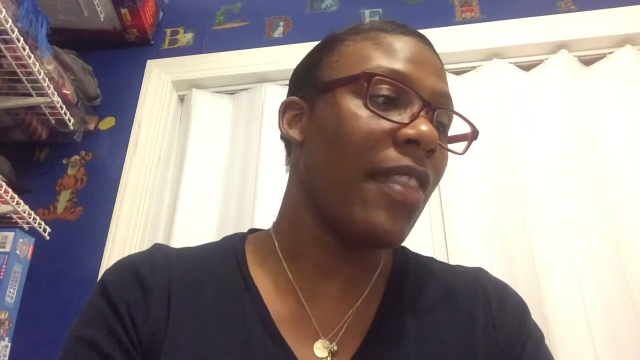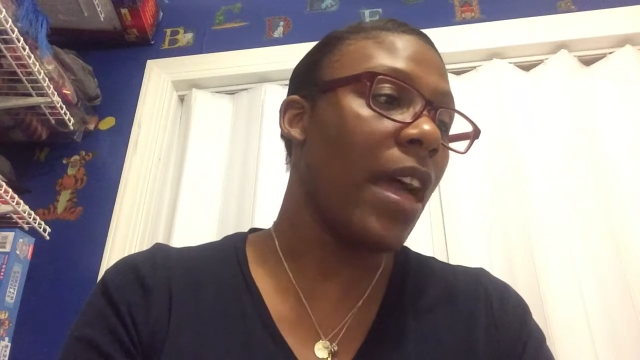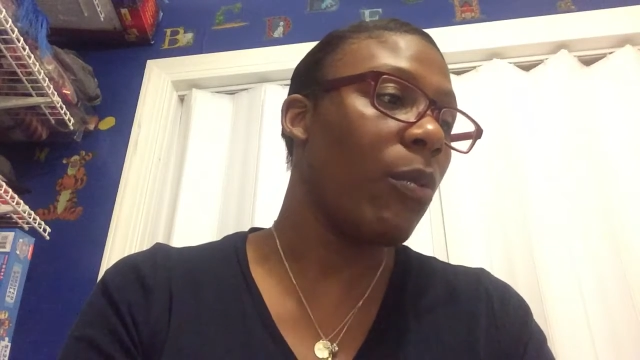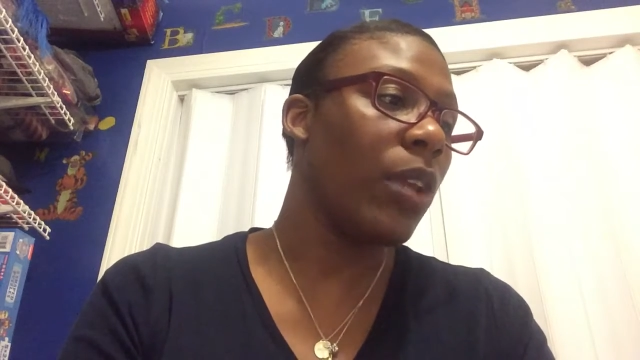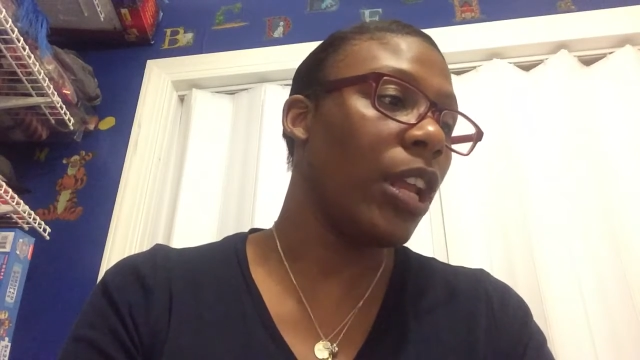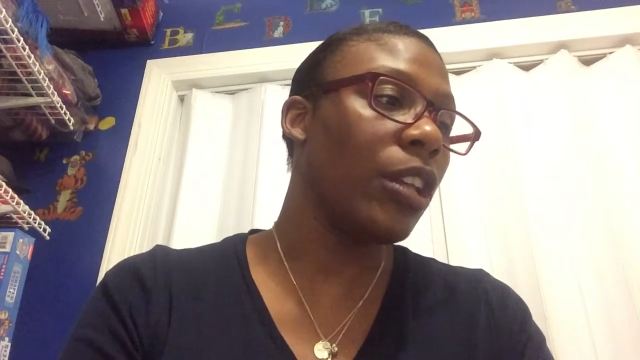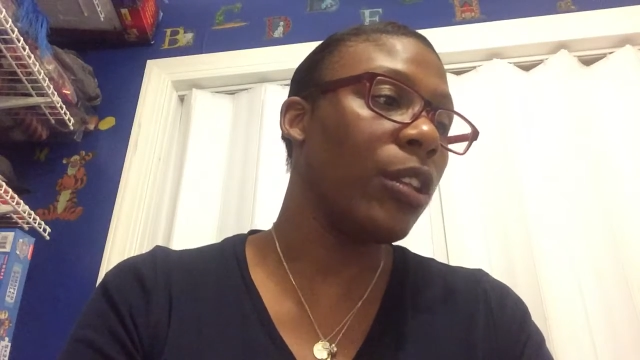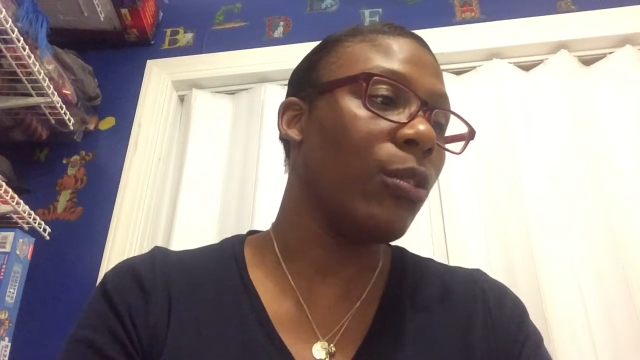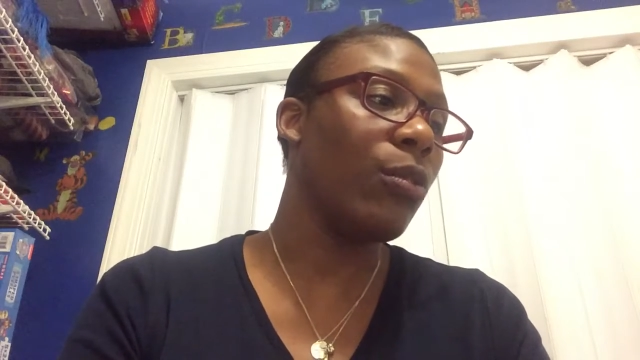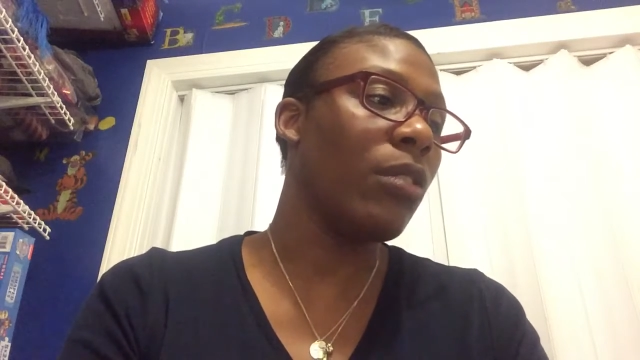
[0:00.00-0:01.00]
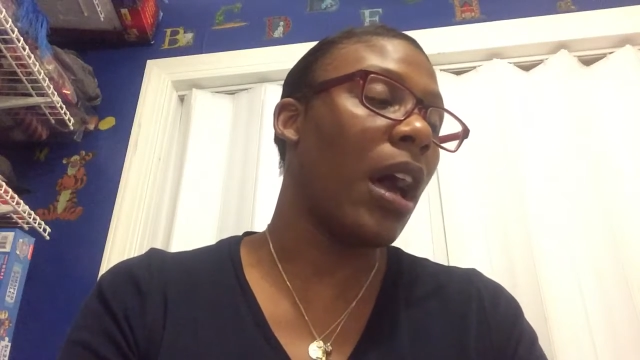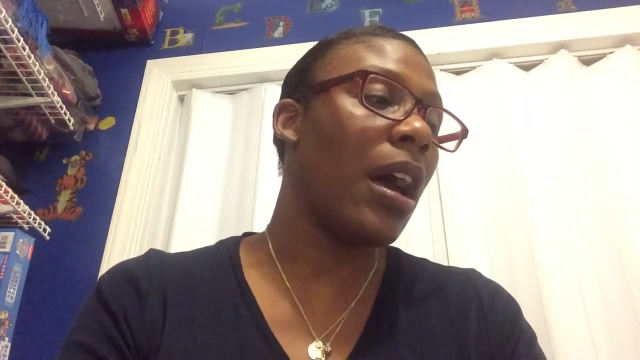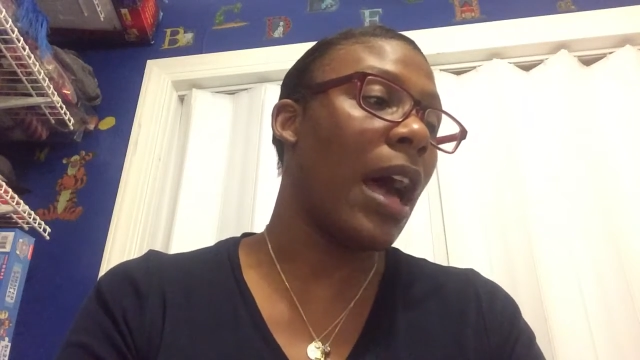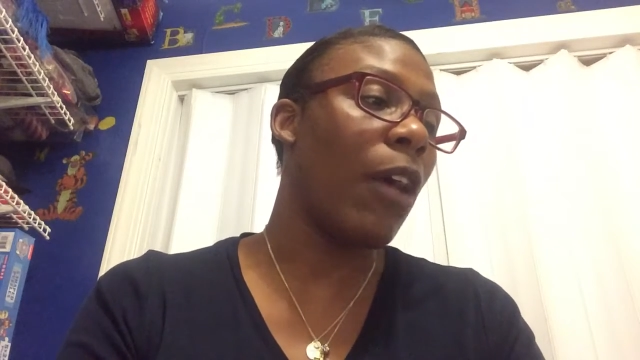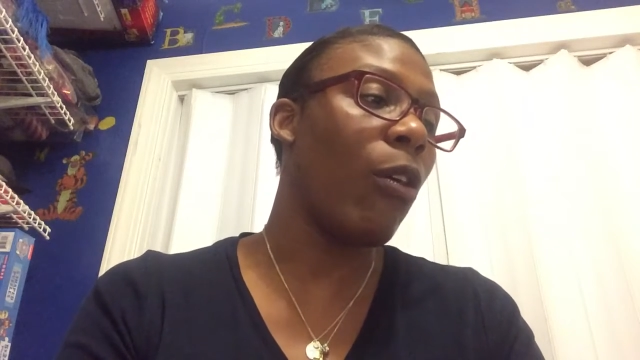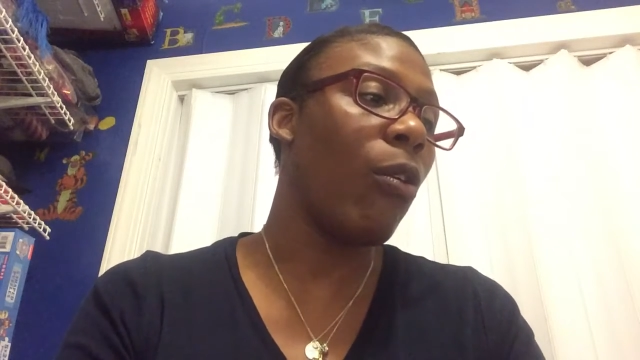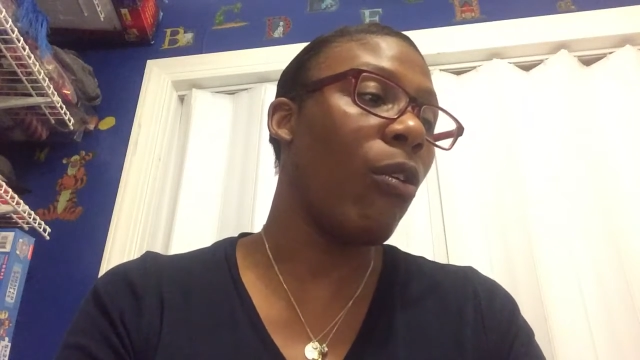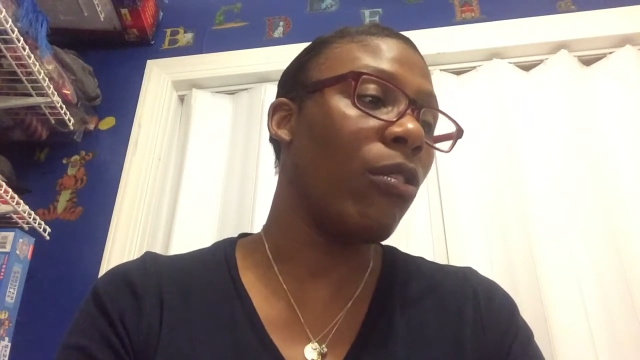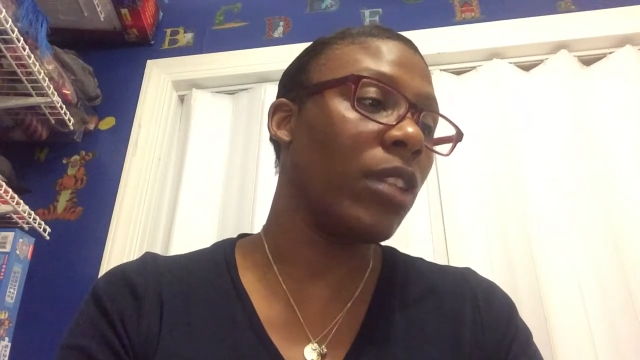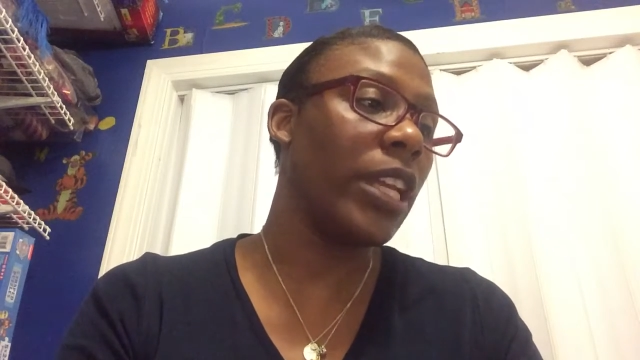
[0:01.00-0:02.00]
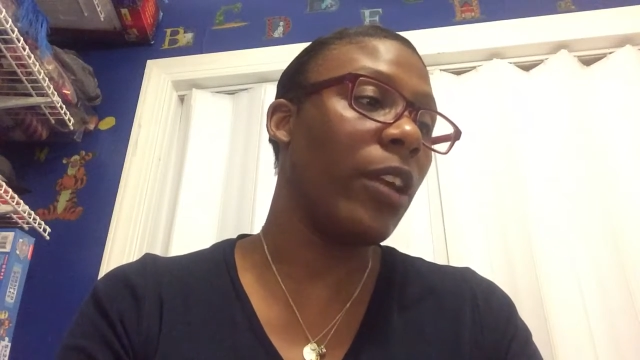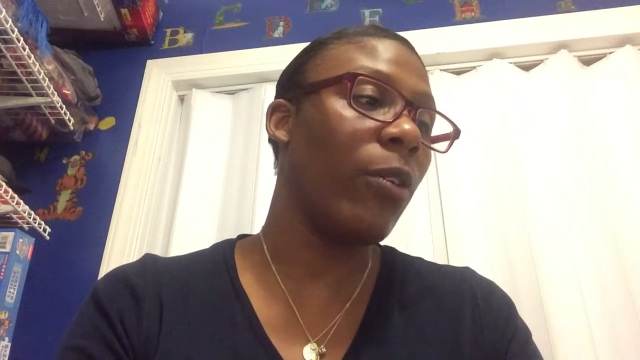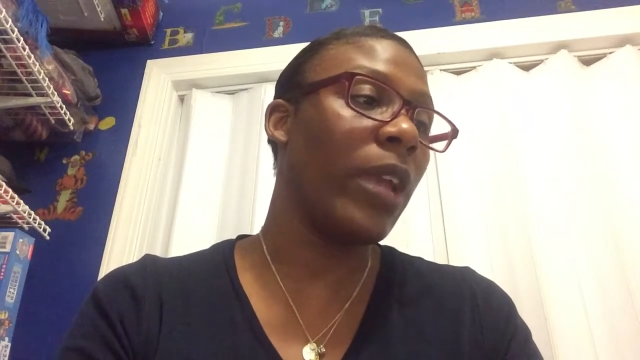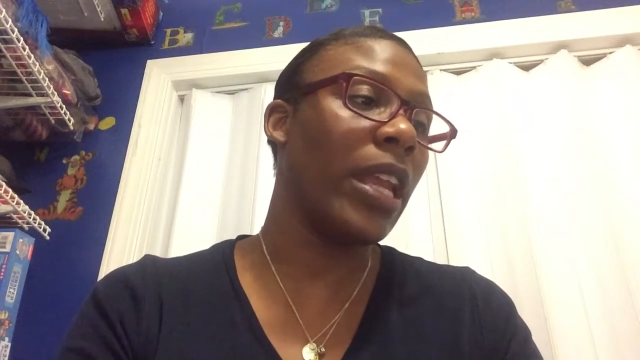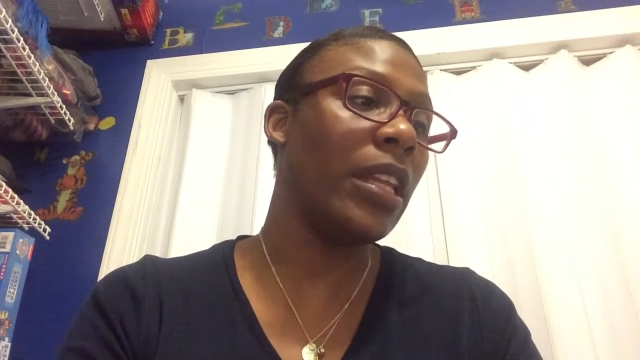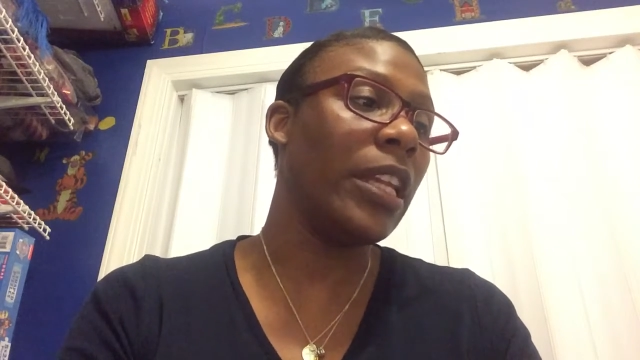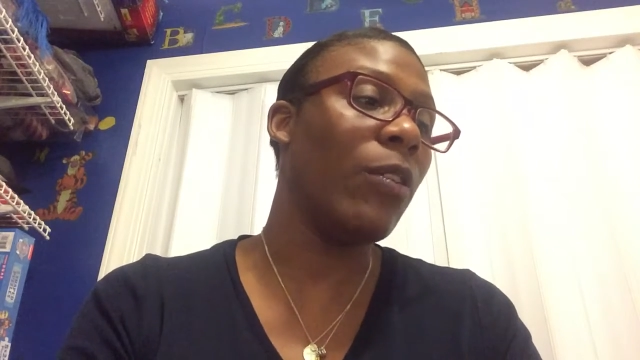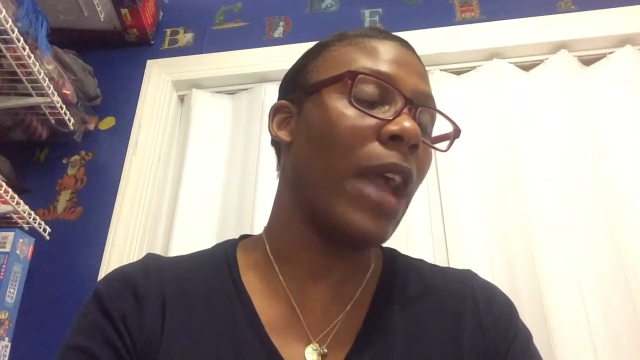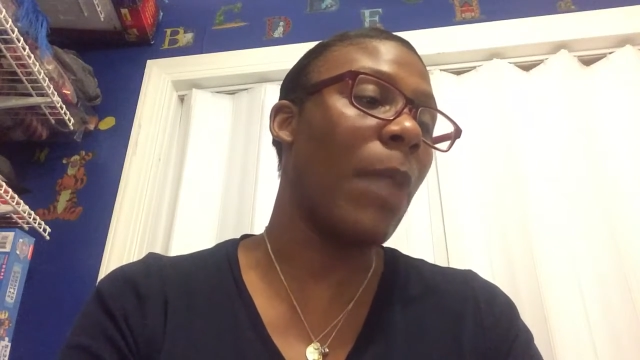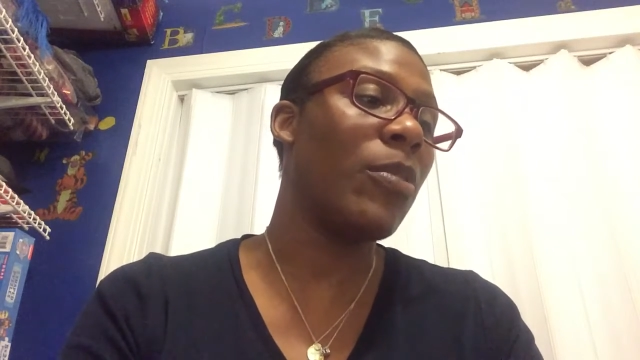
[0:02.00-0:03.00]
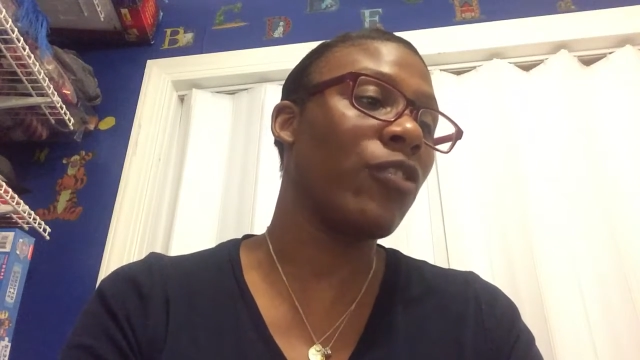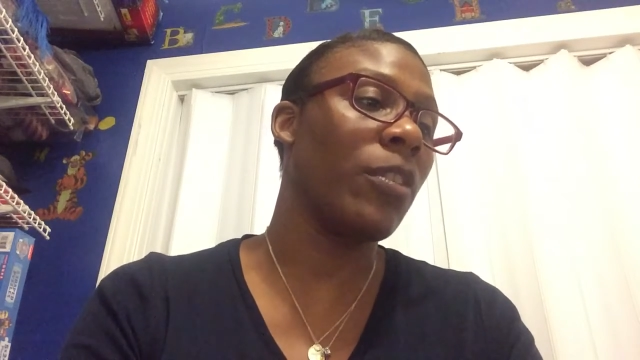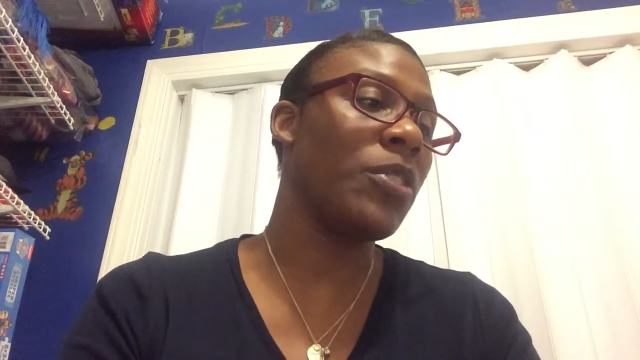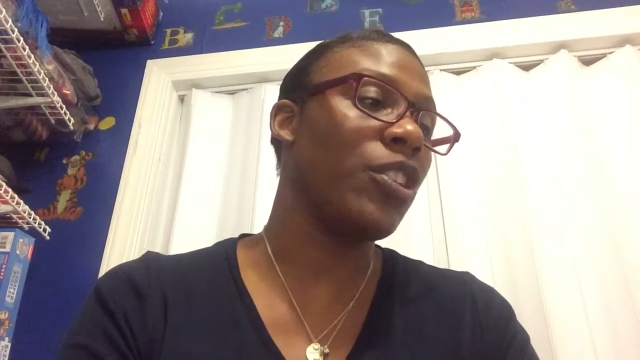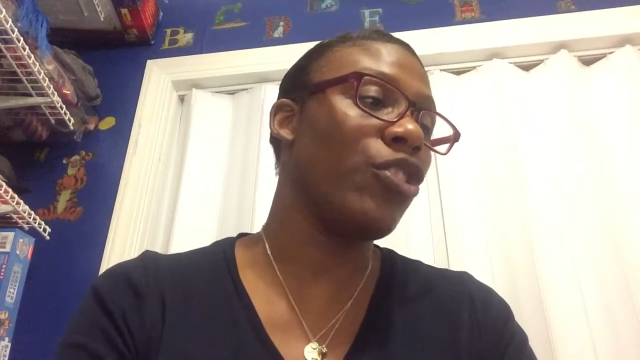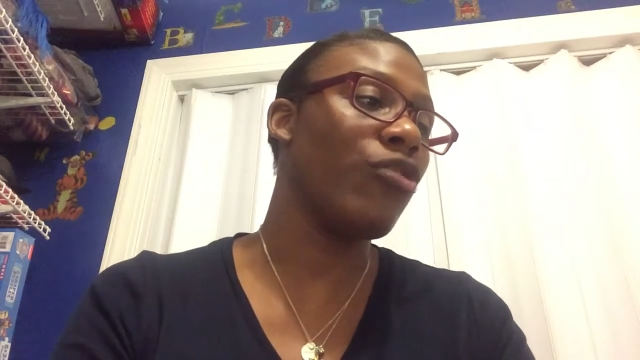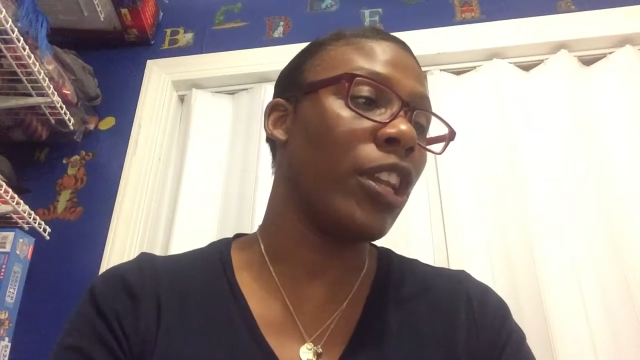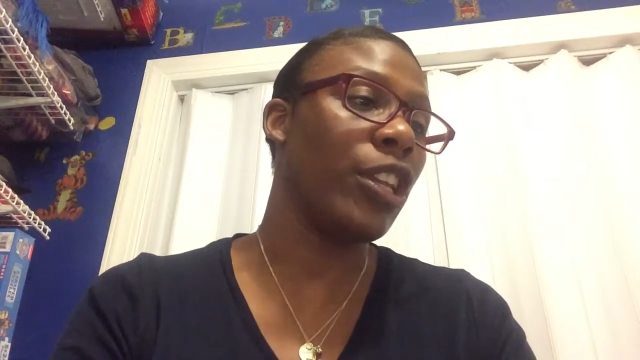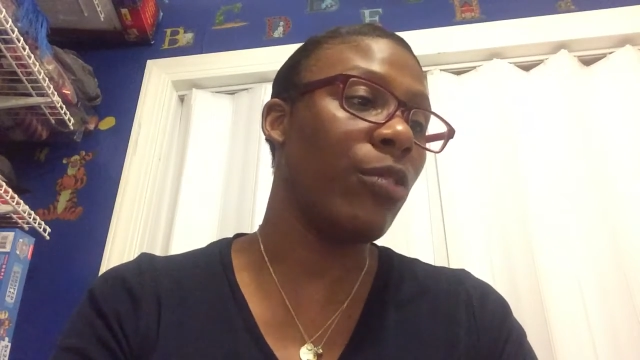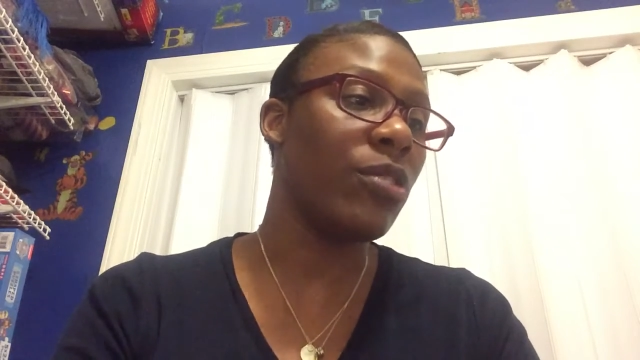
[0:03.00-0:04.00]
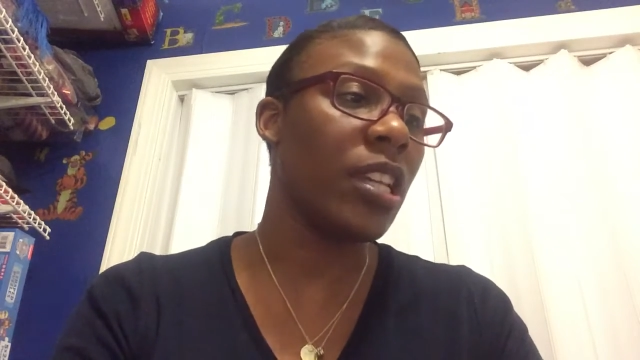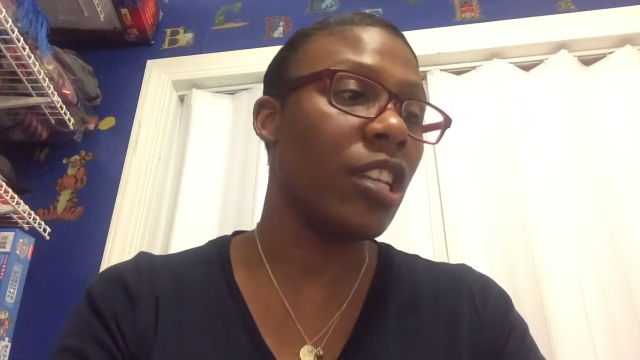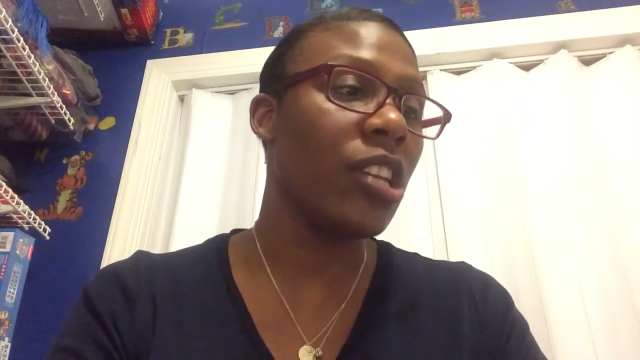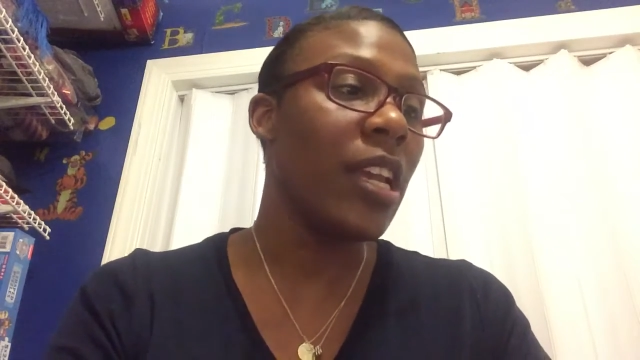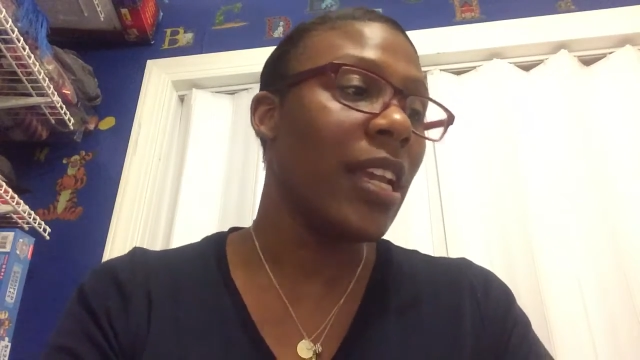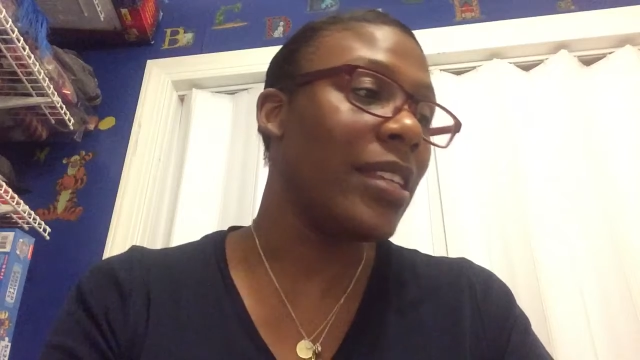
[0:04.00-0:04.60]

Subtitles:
that would include alcohol, legal, illegal, and prescription drug usage,